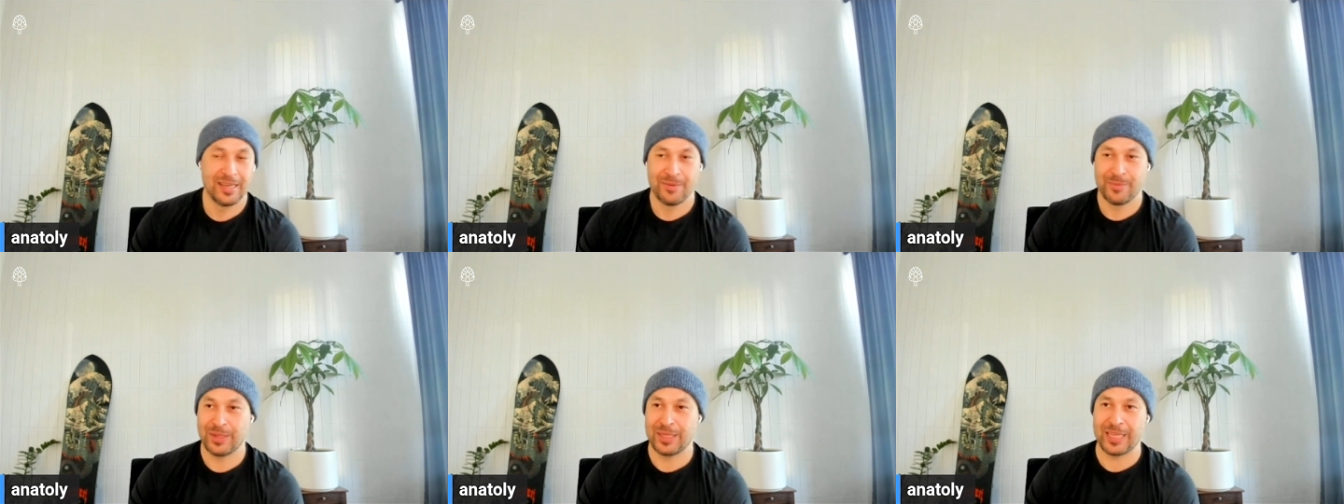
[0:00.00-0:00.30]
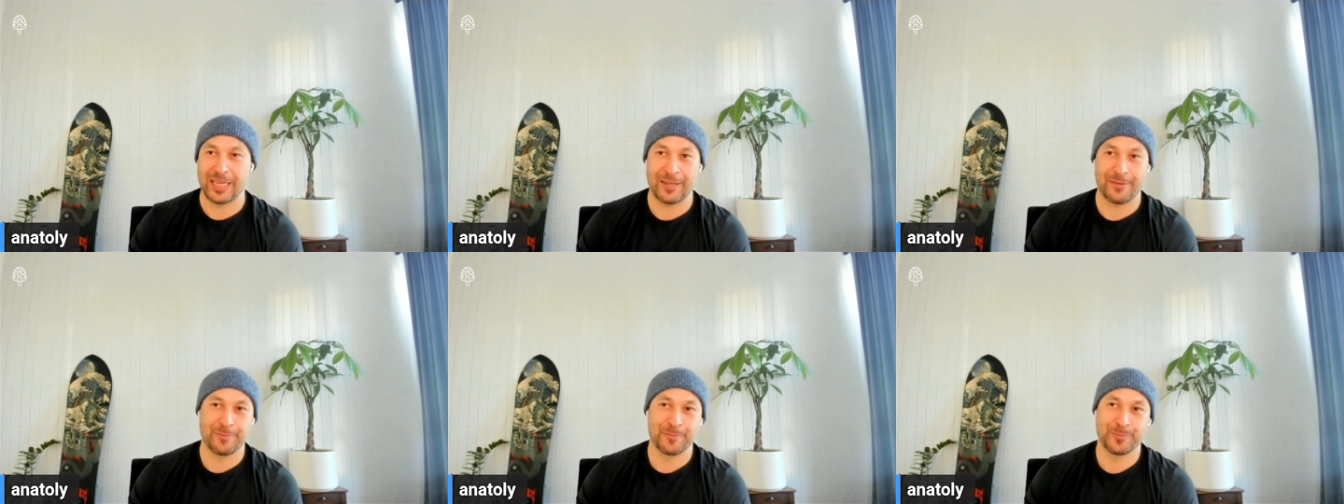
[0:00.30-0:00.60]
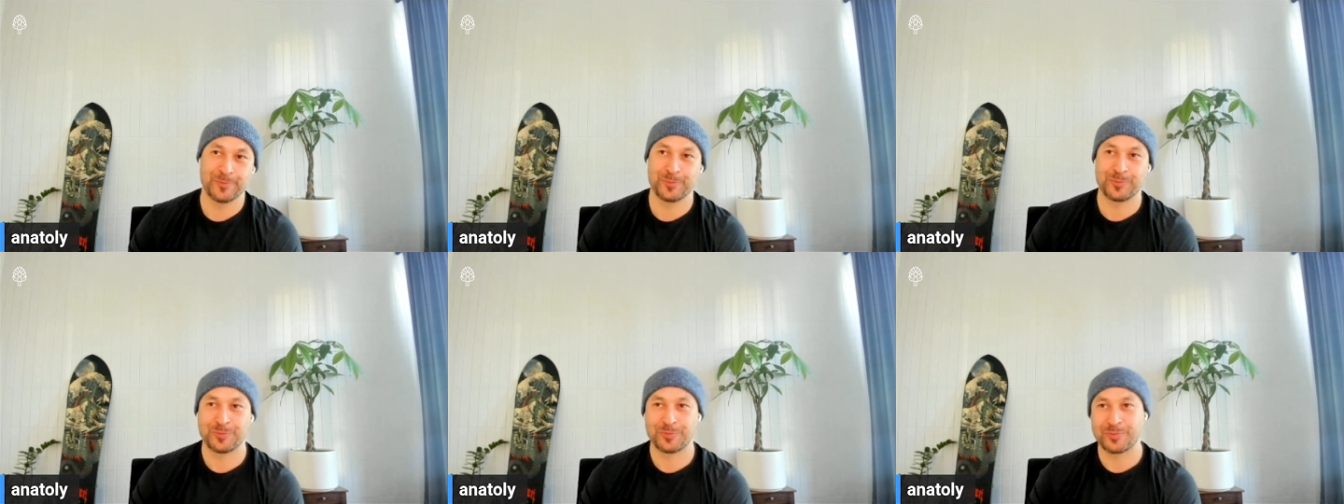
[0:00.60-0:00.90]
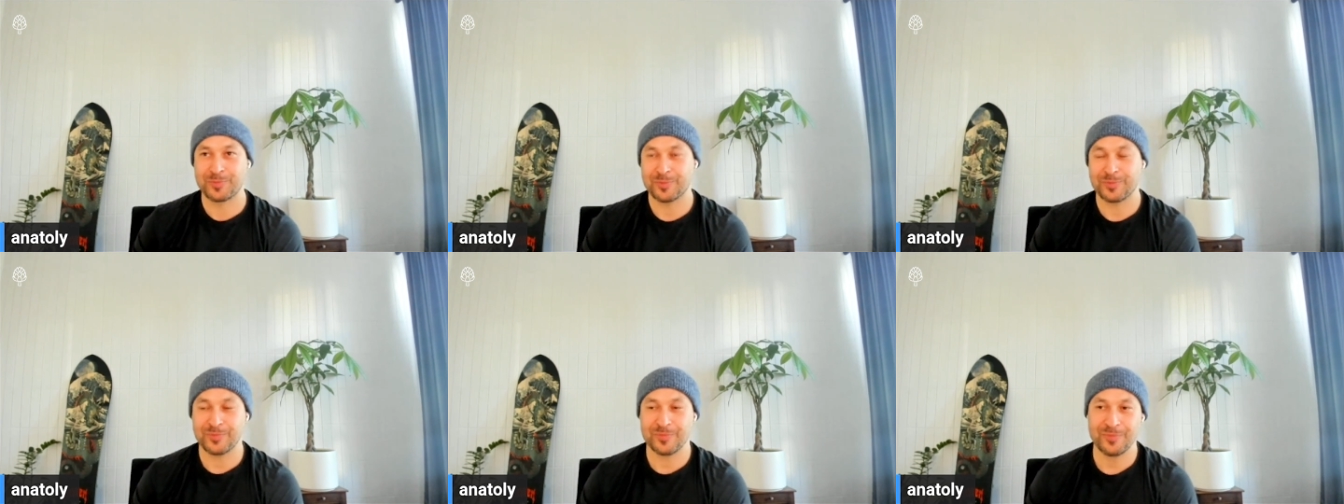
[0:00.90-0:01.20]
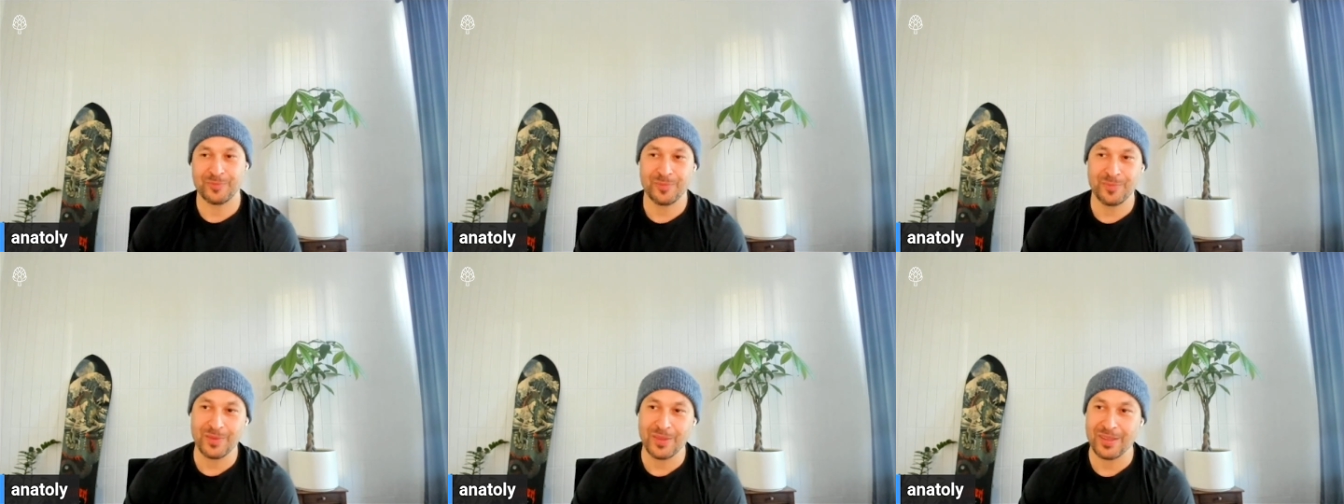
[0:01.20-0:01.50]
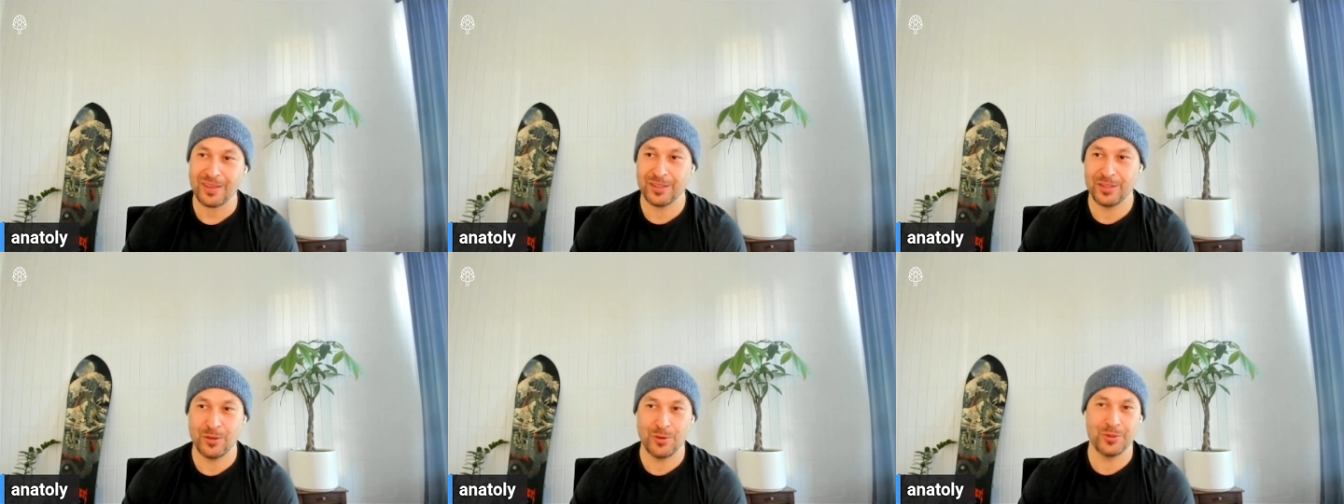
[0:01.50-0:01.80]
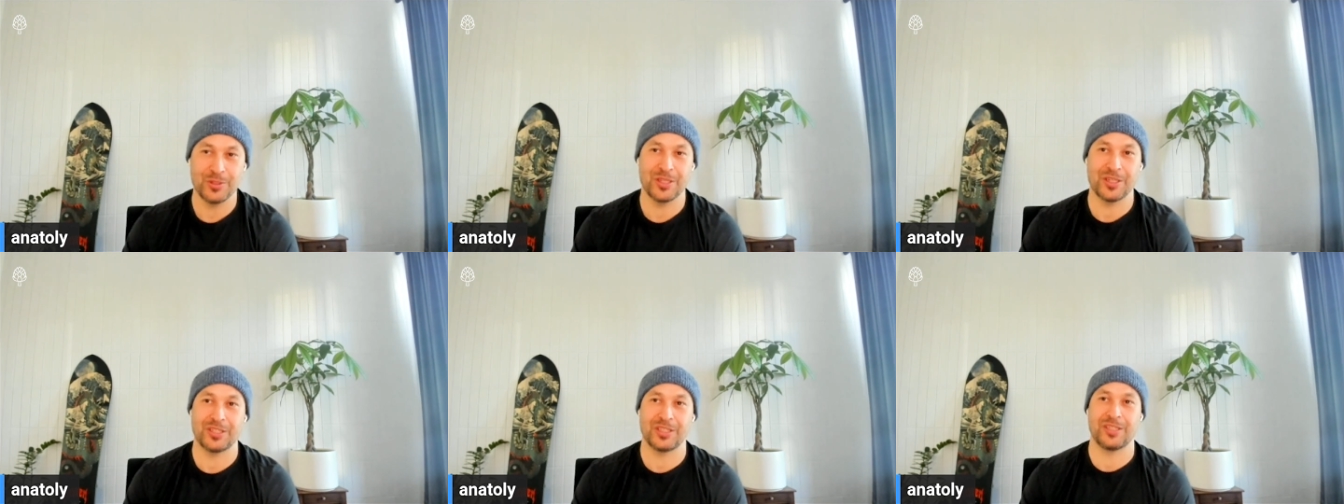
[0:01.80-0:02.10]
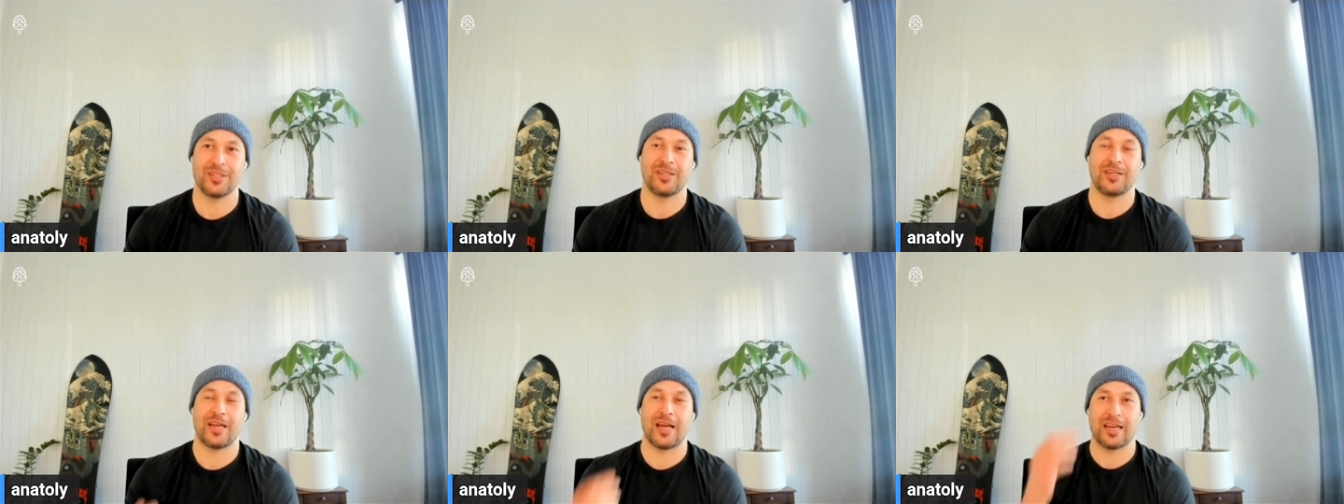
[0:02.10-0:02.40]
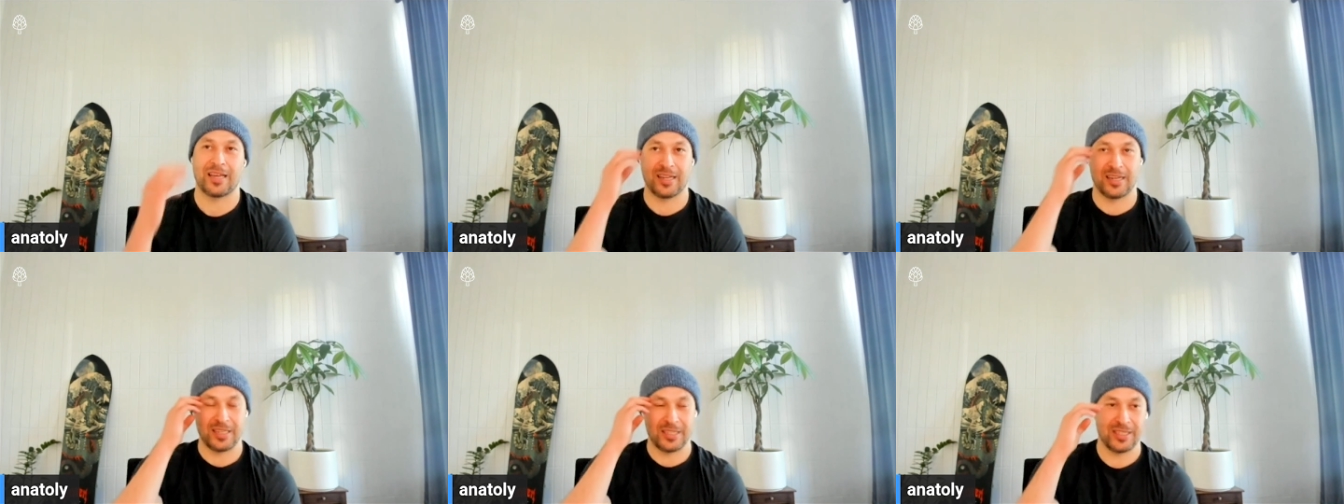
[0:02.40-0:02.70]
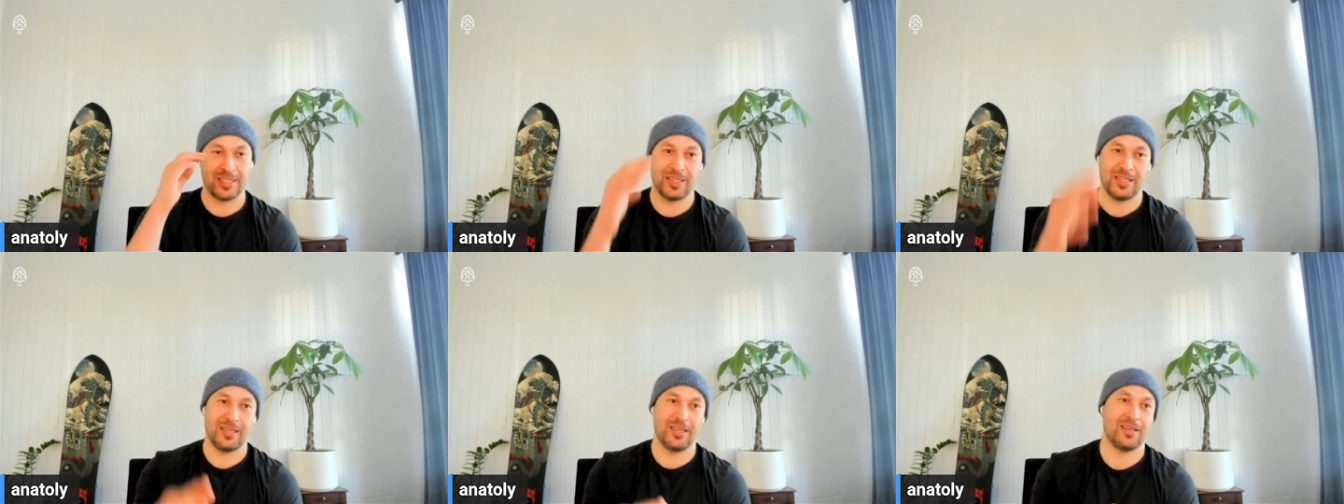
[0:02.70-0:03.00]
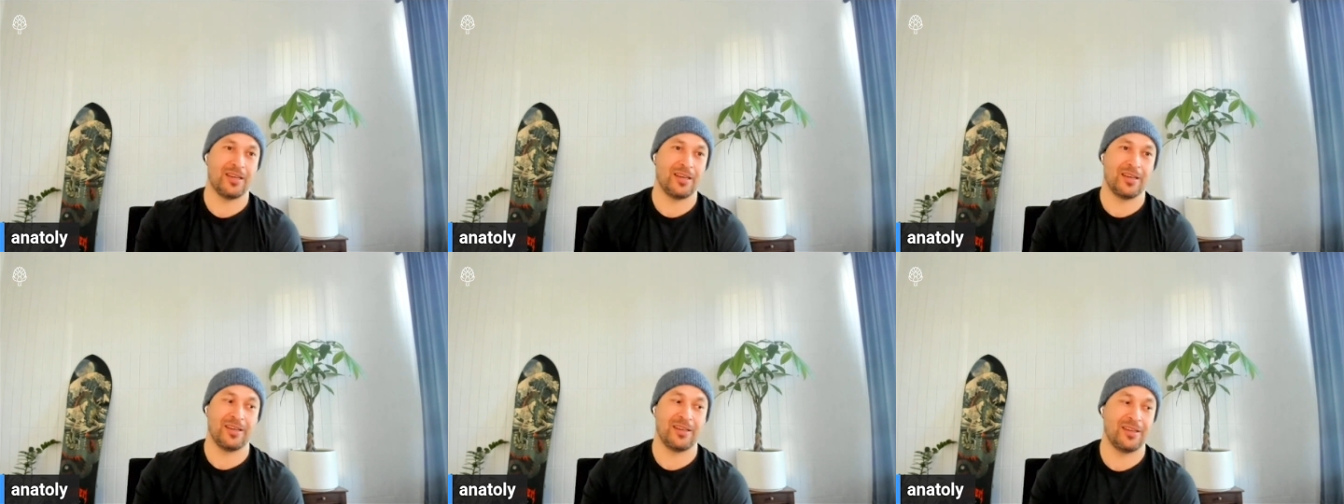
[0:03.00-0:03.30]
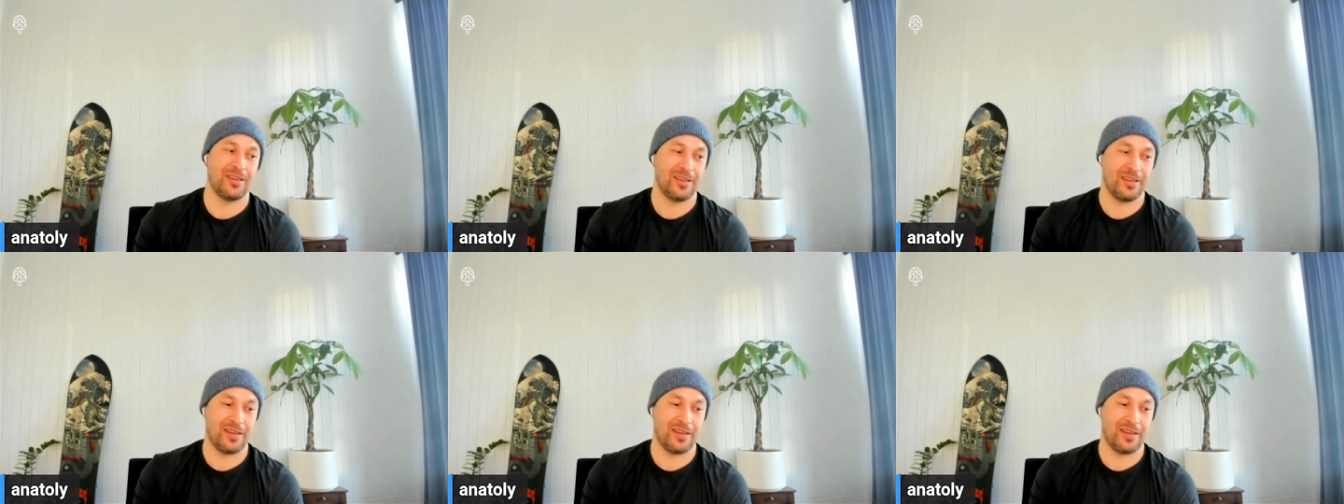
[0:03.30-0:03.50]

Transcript: But like users are not going to see a